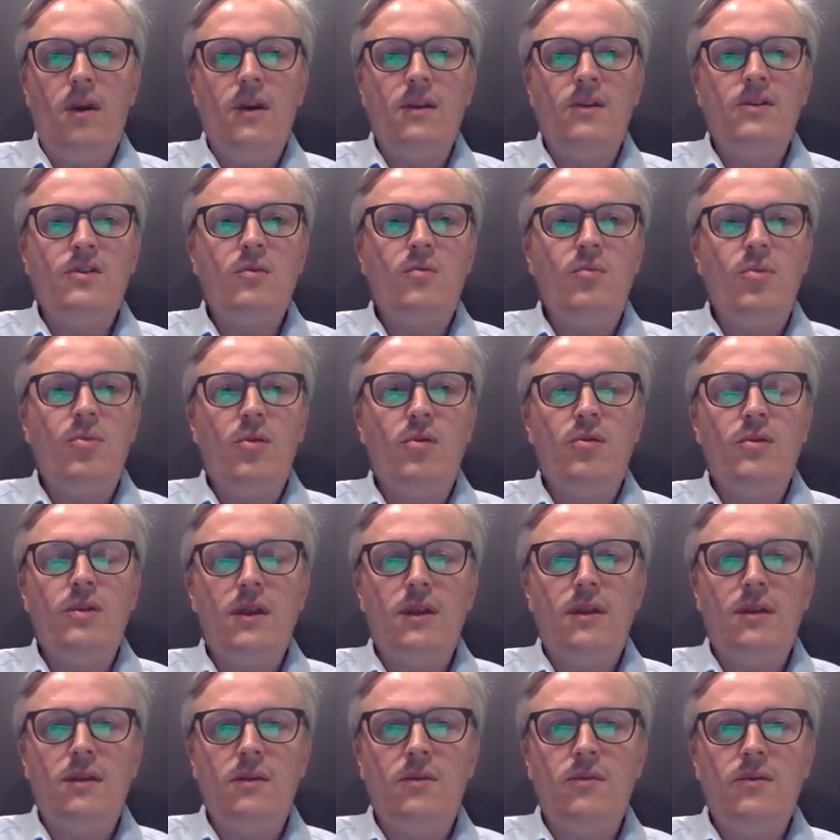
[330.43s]

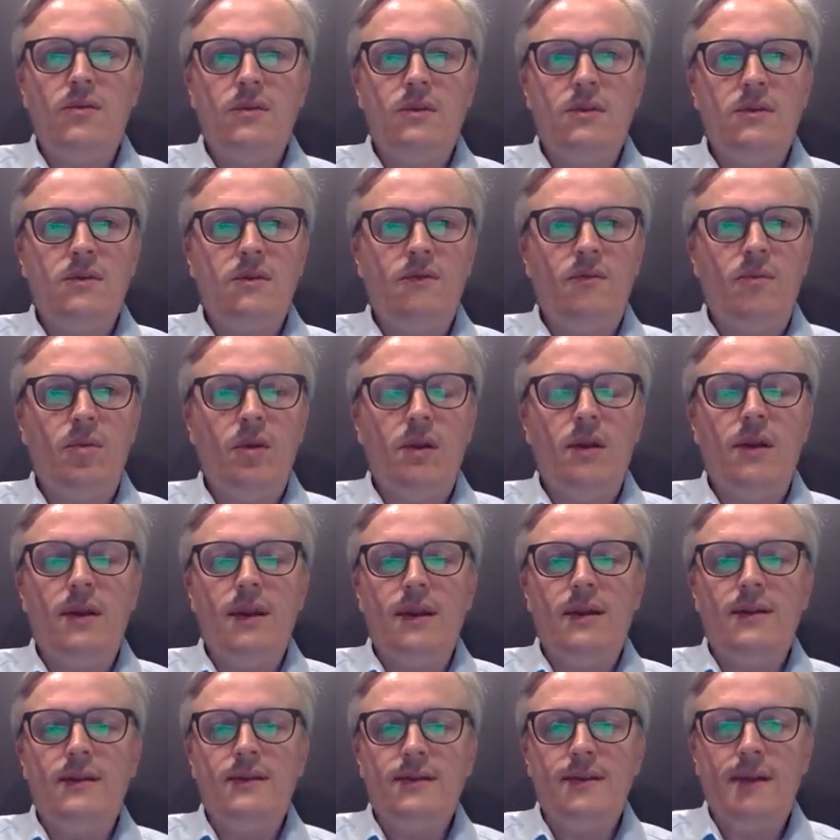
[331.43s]
supporting the users of
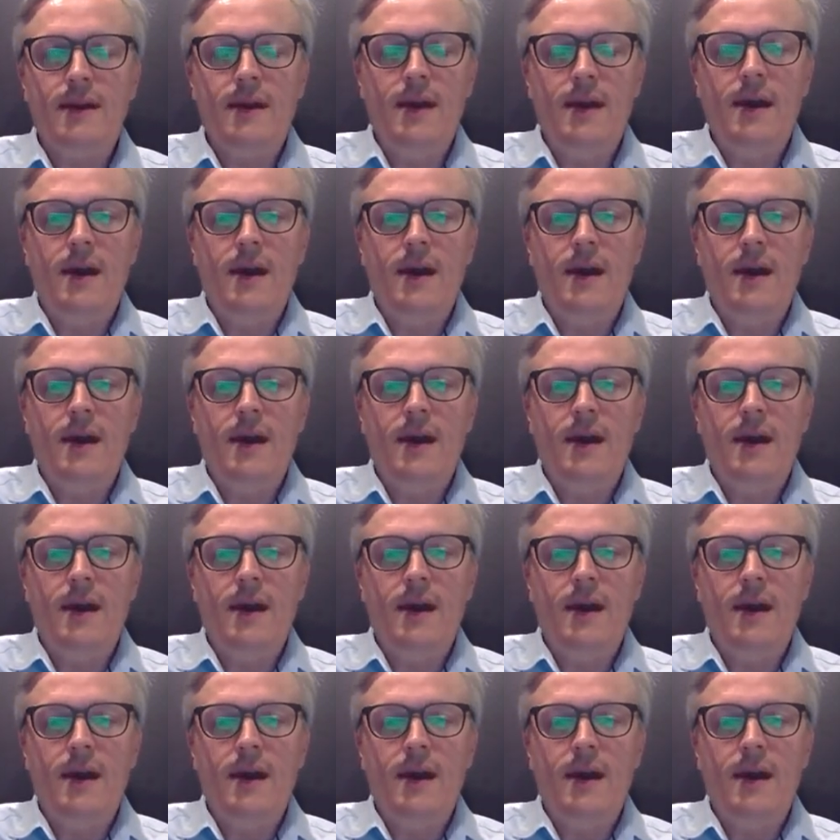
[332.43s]
buildings.